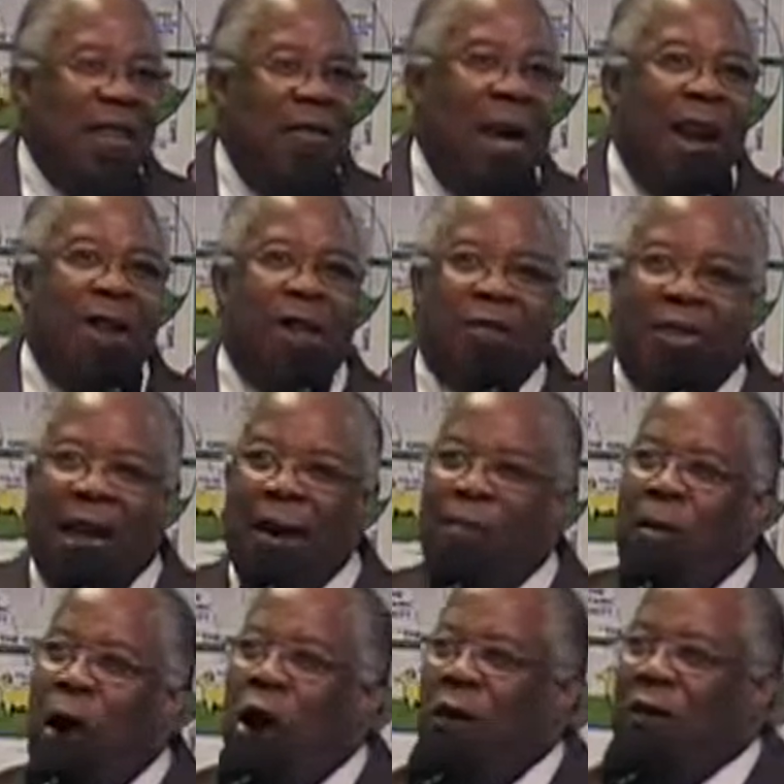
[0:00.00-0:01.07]
than you
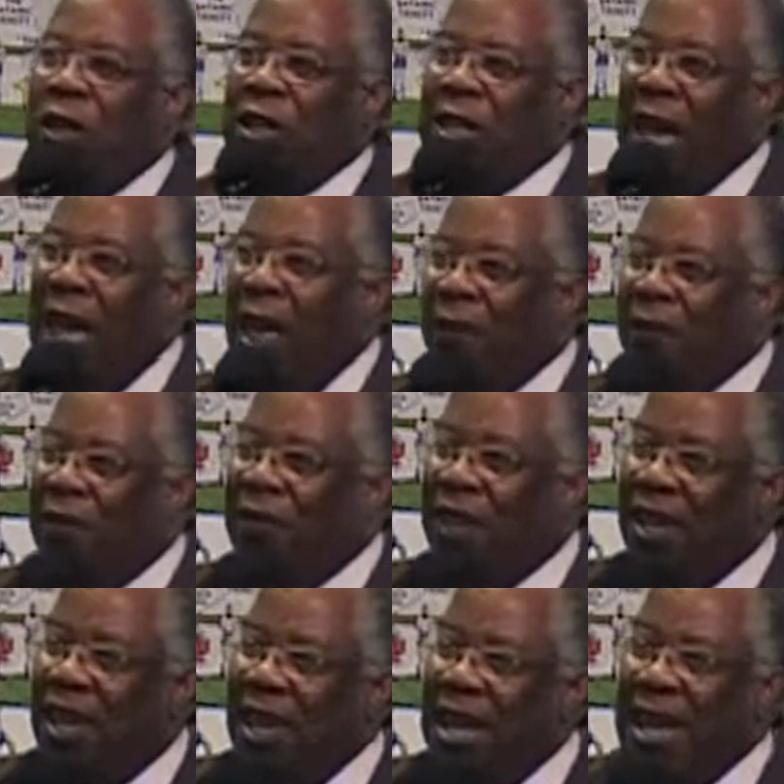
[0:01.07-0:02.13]
think more of yourself.
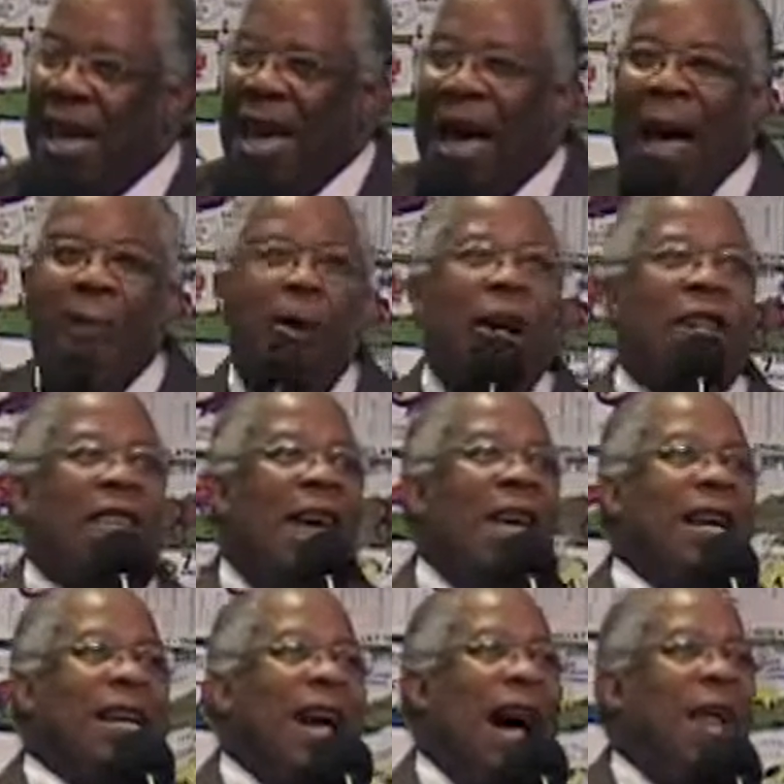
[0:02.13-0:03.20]
Right. I'm going to
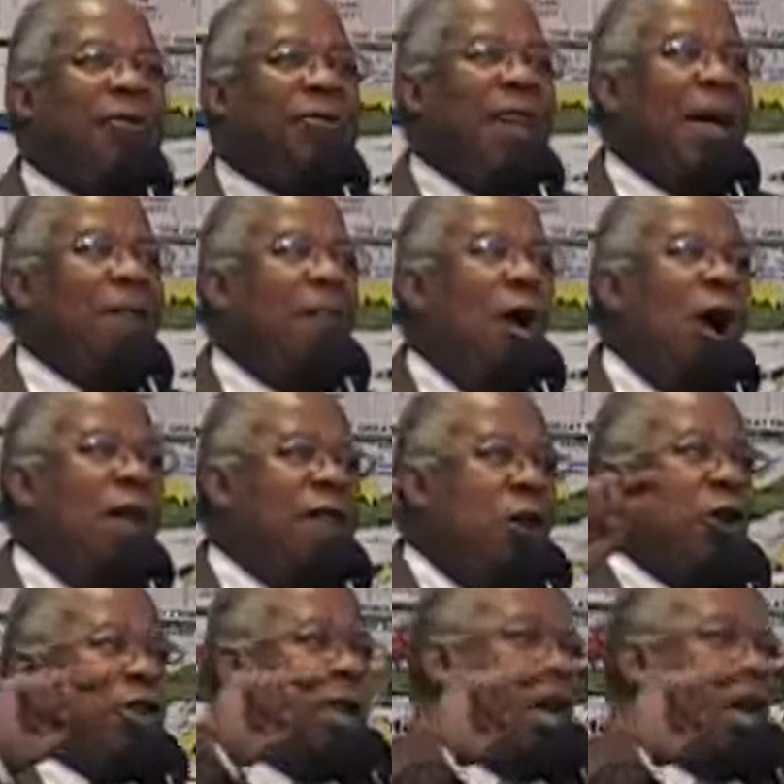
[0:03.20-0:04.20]
tell you, God think more of you